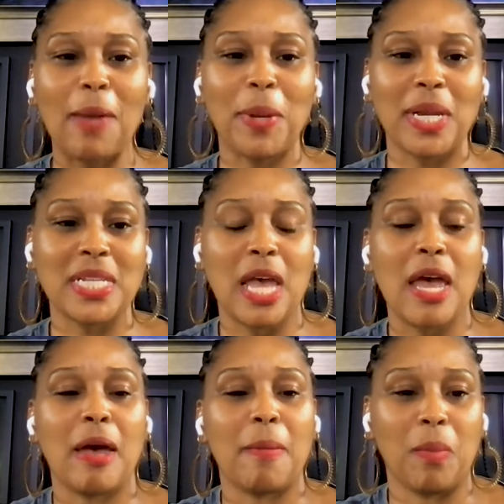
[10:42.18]
and that
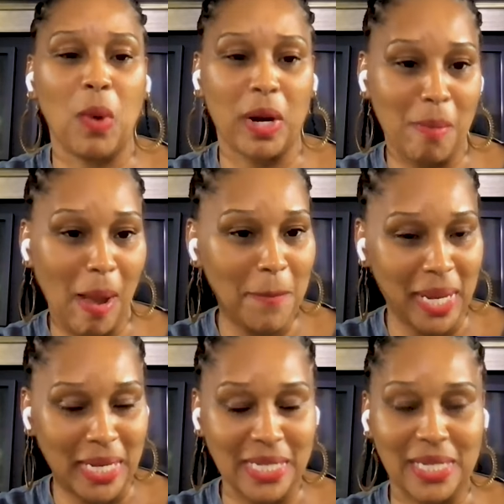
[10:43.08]
piece, one
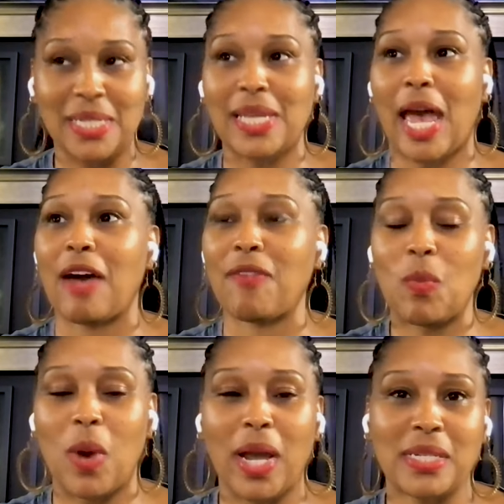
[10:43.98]
of my besties,
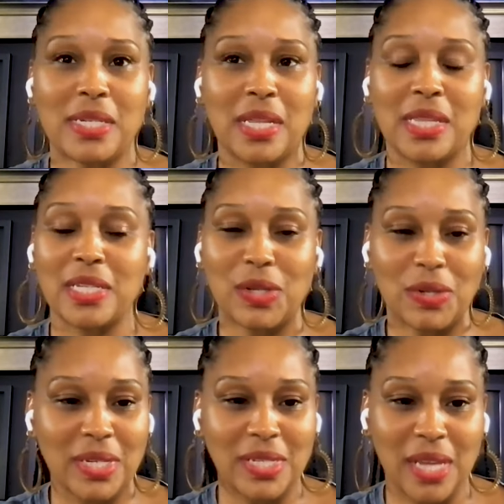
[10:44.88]
Alvin Wayne,
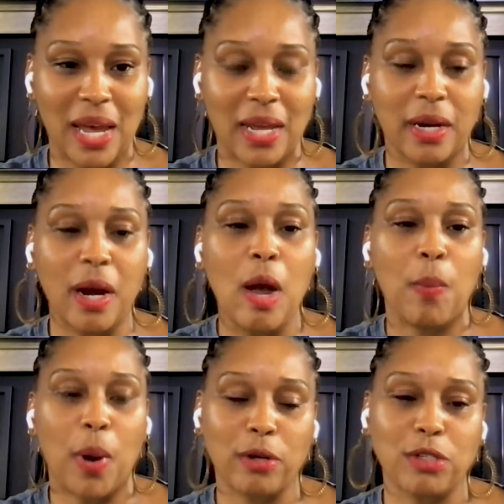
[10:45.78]
another interior
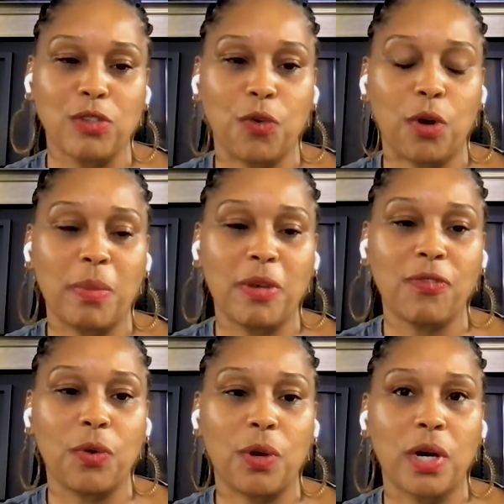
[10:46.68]
designer, purchased
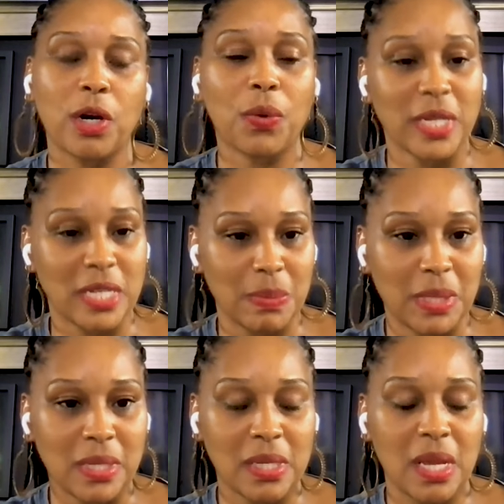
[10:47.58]
for me for
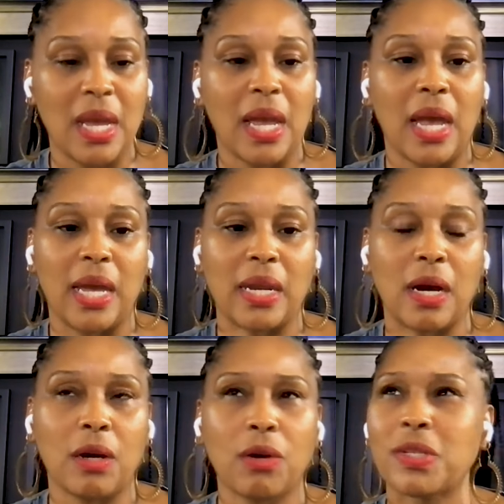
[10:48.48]
Christmas
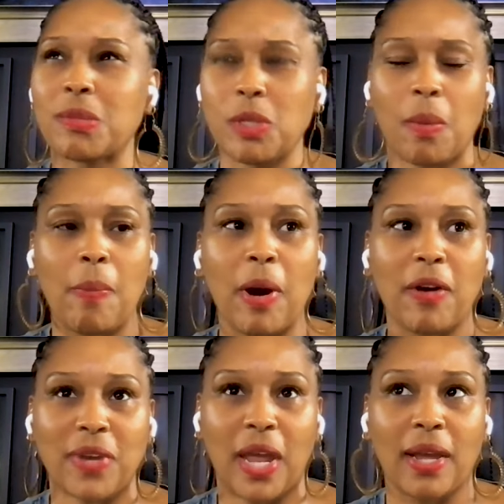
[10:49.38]
and uh, Christmas
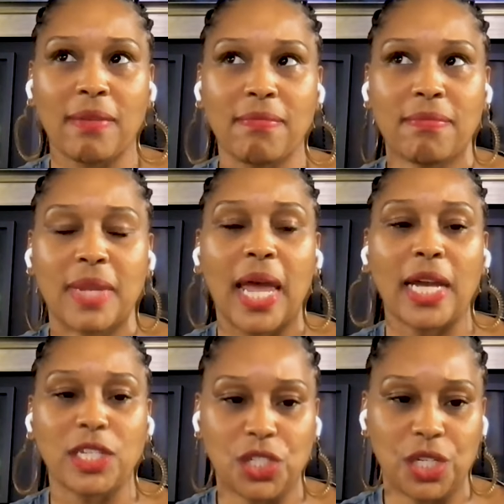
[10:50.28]
on my birthday
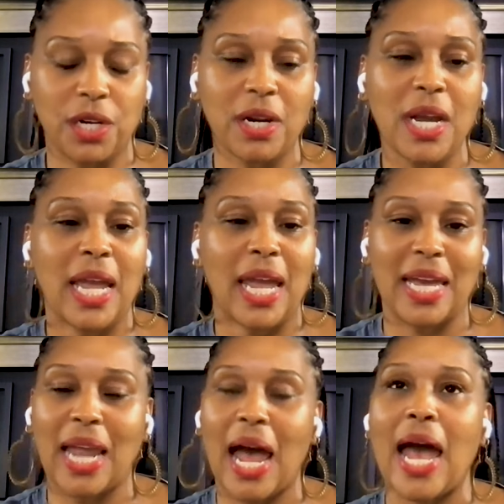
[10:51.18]
last
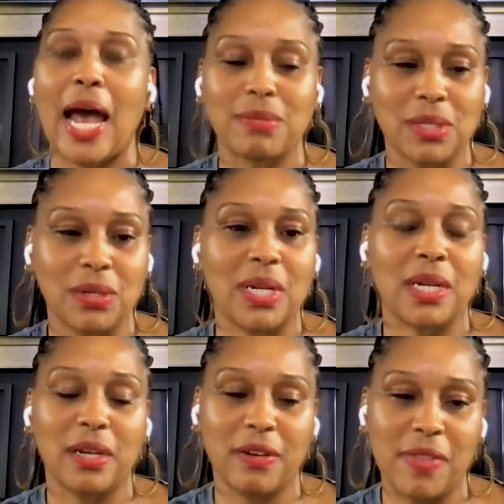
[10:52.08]
year, and I
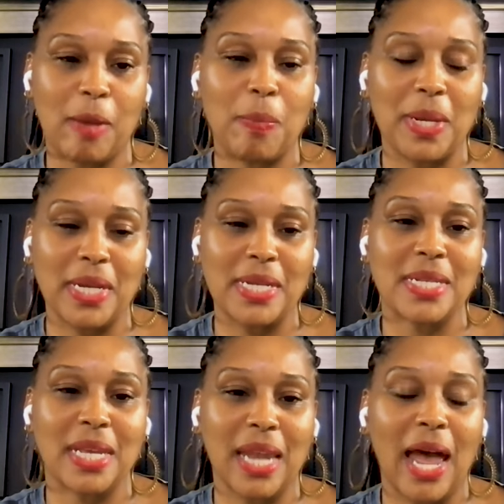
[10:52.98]
absolutely love that
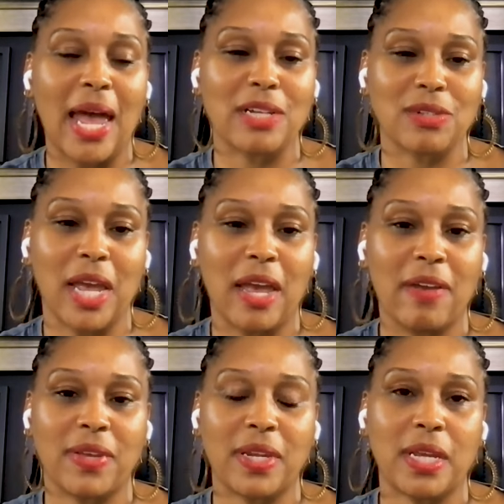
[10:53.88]
piece. And I
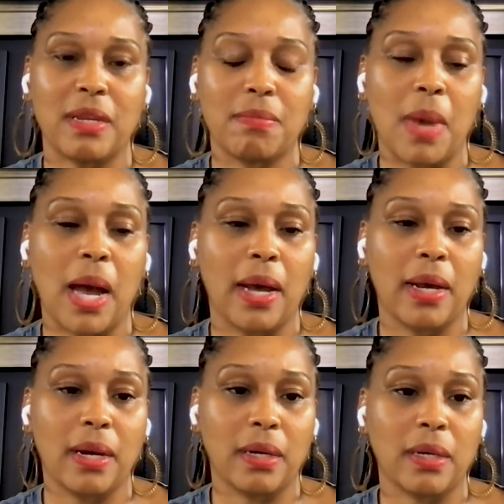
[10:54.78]
actually have it
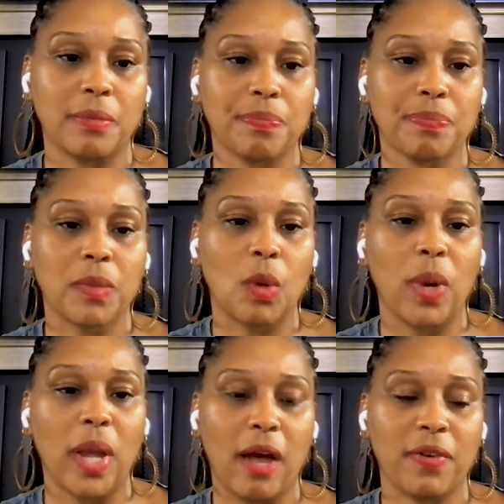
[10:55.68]
in my. Um,
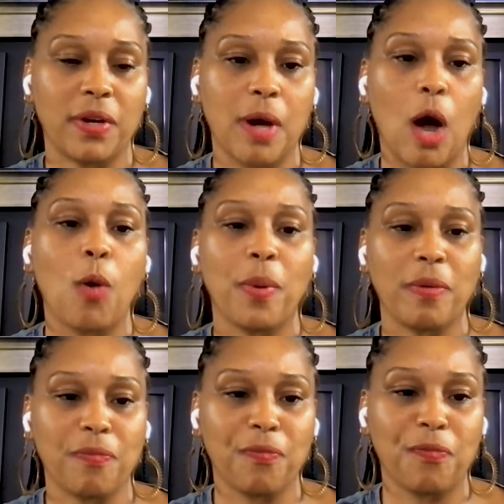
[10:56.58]
we have a
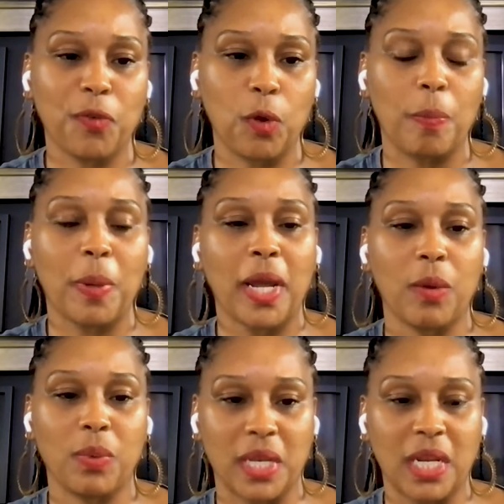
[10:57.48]
open
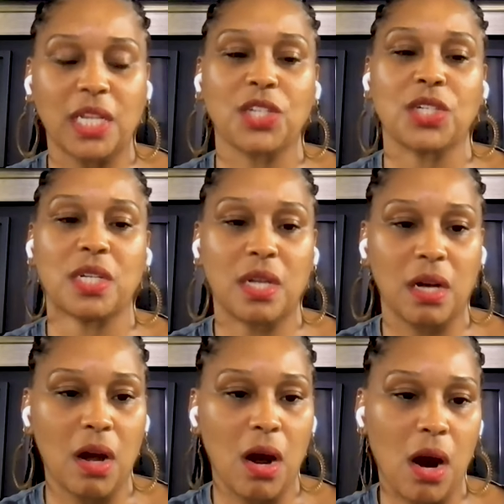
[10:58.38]
floor plan with the
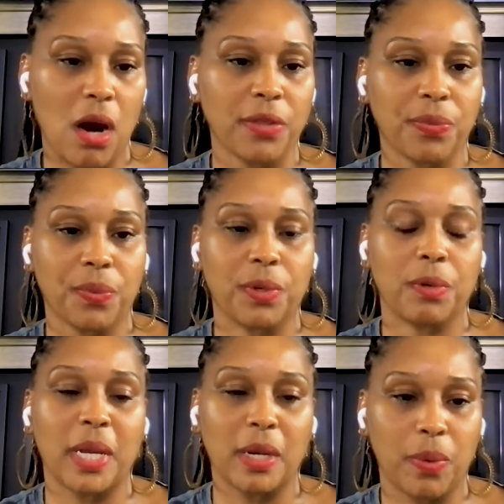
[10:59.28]
kitchen, a hearth
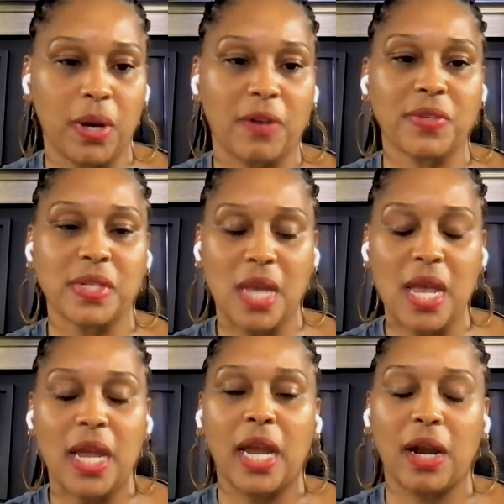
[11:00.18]
room, and a
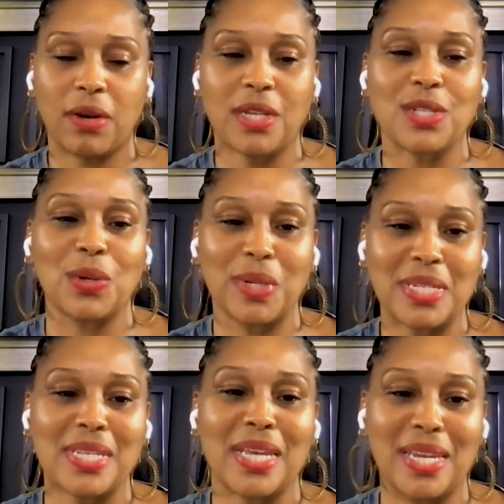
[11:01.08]
breakfast area. So